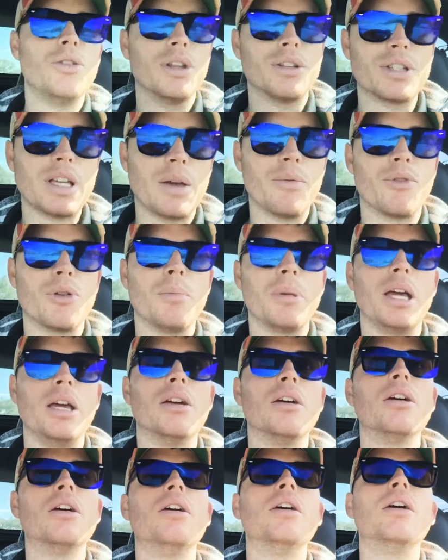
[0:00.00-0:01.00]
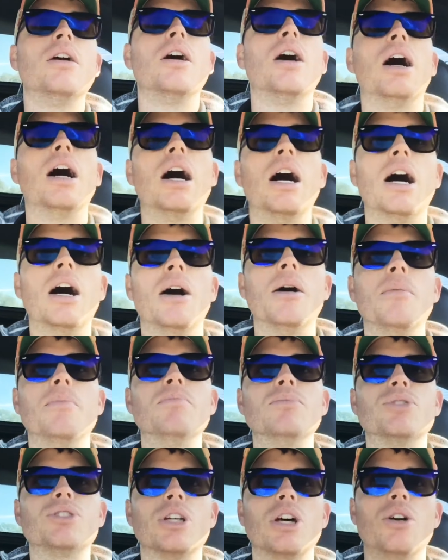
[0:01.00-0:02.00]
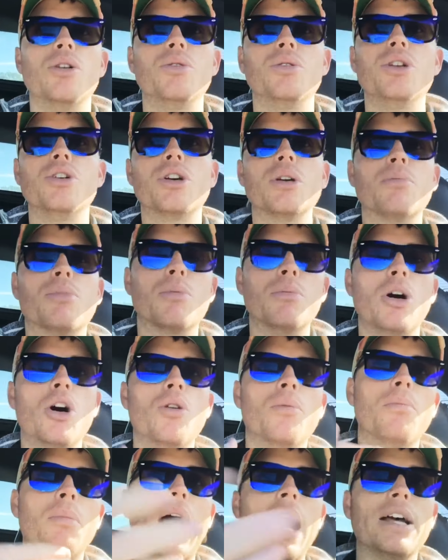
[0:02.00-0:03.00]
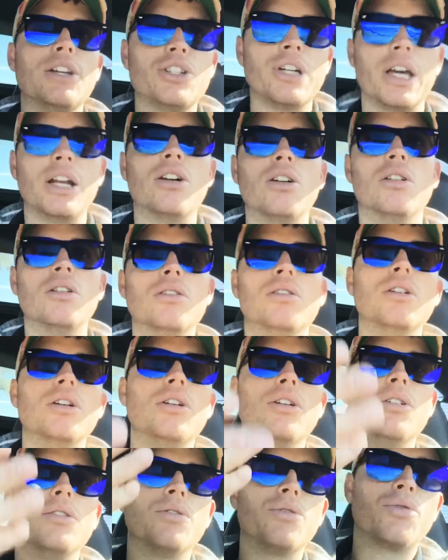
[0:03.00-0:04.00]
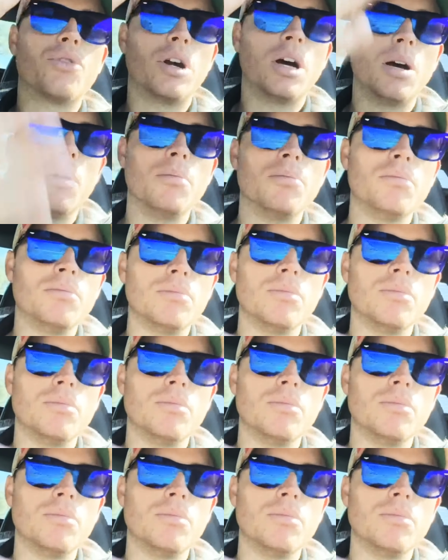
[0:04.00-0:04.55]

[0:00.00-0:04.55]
the same for me. So you can promote my channel from